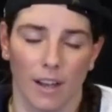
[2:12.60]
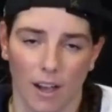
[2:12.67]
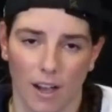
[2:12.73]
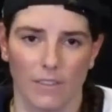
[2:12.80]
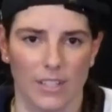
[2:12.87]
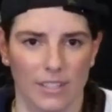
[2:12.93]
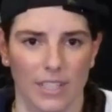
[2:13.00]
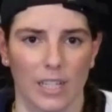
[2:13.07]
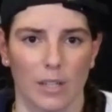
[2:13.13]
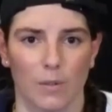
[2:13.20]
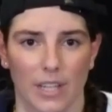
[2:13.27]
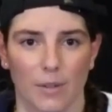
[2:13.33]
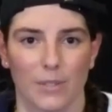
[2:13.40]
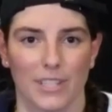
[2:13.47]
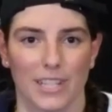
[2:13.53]
obviously
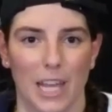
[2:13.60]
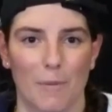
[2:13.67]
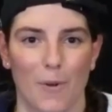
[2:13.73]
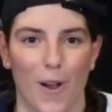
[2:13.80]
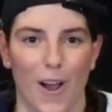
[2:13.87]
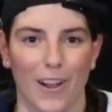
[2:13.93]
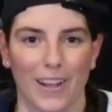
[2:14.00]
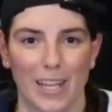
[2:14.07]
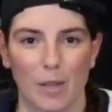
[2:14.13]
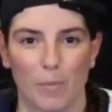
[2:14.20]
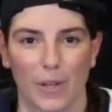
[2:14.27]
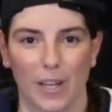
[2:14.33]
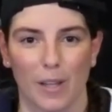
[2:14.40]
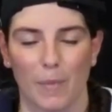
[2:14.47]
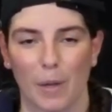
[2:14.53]
it was a game of hockey,
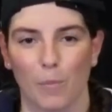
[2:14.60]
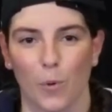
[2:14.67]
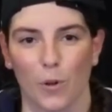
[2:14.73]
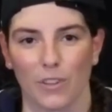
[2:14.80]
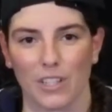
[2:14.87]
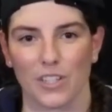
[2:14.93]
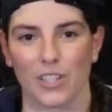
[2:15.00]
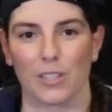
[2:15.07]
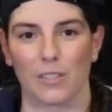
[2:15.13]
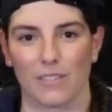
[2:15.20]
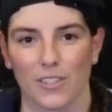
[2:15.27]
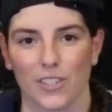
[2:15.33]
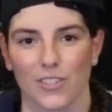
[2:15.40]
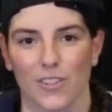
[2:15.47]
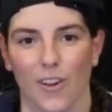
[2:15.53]
but it meant more than
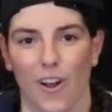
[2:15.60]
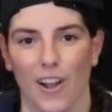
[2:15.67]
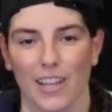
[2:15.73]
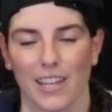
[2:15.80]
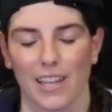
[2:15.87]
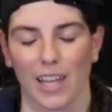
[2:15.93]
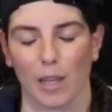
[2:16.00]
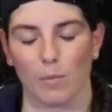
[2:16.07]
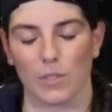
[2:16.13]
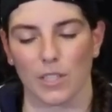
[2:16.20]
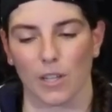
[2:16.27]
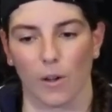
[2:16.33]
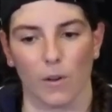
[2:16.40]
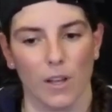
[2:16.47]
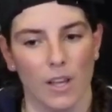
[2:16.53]
just the hockey game.
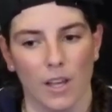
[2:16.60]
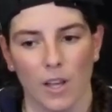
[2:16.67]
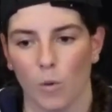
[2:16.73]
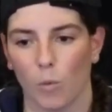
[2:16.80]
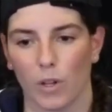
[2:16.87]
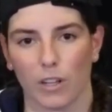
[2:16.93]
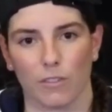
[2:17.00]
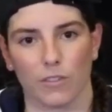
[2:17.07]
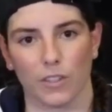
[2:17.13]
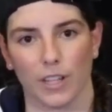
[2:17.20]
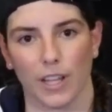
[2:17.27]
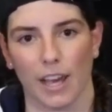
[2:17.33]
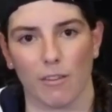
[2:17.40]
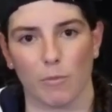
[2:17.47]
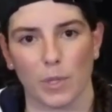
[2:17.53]
So wonderful
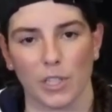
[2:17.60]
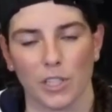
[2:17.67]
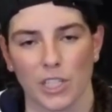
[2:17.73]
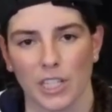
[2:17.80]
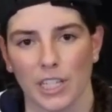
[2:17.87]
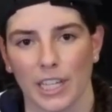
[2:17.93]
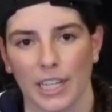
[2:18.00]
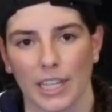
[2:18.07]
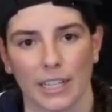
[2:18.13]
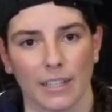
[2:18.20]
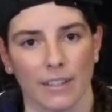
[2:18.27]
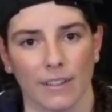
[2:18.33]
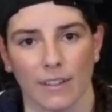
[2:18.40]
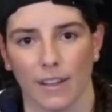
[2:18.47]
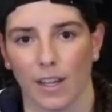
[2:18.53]
to have Billie Jean
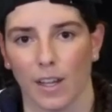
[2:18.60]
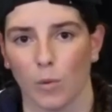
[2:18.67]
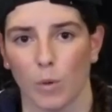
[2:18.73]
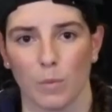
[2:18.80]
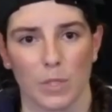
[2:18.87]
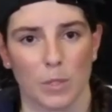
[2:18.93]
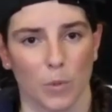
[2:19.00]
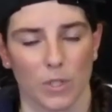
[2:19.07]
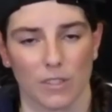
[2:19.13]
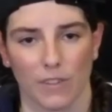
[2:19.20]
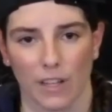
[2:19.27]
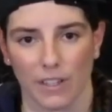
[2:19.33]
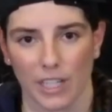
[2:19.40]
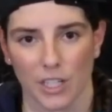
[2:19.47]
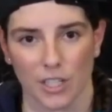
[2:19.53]
King, Women's Sports
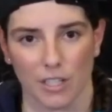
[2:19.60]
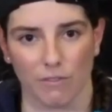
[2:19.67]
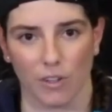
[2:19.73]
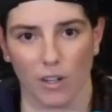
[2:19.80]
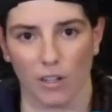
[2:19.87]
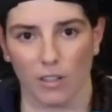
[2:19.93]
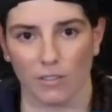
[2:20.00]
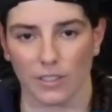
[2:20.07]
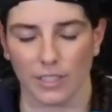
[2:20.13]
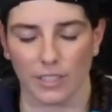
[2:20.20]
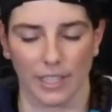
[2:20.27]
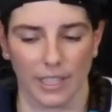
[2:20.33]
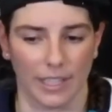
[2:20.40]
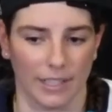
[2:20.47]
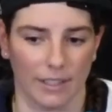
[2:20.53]
Foundation involved,
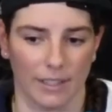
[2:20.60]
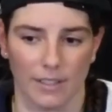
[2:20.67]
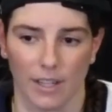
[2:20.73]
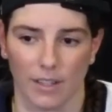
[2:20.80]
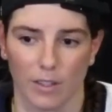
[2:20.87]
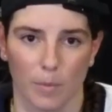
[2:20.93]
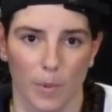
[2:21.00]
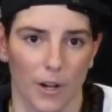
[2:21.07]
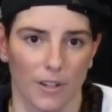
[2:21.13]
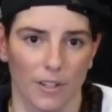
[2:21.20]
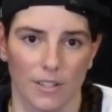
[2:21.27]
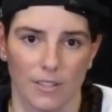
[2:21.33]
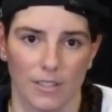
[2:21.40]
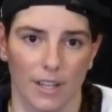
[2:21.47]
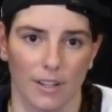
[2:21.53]
and other
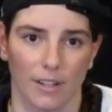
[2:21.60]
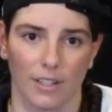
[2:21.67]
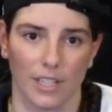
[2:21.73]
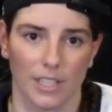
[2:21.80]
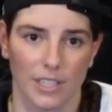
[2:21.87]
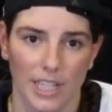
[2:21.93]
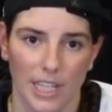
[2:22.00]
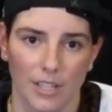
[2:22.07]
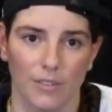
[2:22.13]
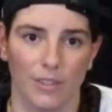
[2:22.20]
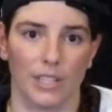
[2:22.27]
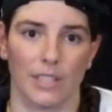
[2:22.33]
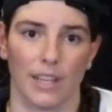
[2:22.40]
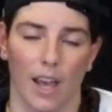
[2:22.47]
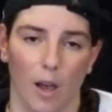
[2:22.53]
partners that are
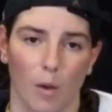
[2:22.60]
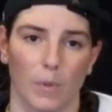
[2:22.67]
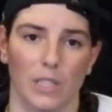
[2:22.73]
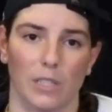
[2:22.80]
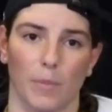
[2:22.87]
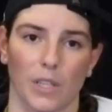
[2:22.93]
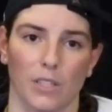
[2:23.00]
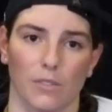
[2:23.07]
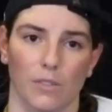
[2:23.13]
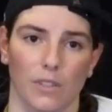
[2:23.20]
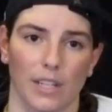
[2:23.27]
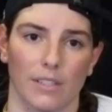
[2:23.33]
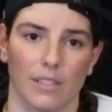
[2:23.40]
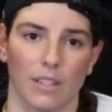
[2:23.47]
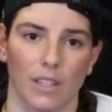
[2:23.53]
continuing to help us bust through
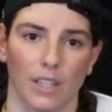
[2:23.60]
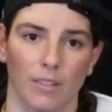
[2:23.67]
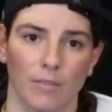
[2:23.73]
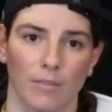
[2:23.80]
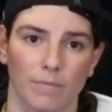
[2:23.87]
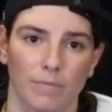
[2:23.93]
that ceiling.